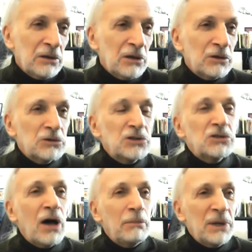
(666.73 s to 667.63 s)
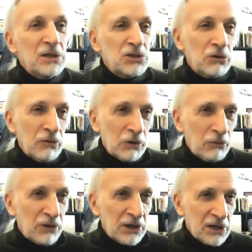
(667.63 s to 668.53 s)
you know, stop any sort of, you know,
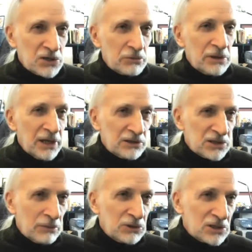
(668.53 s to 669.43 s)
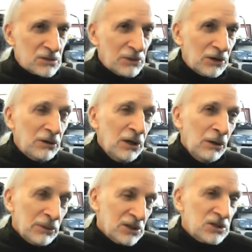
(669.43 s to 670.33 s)
fight against real anti-Semitism here
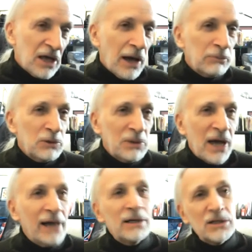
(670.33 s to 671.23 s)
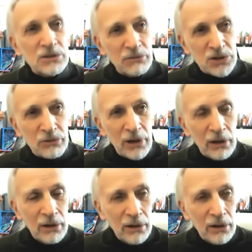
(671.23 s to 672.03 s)
because they happen to be allies of Israel.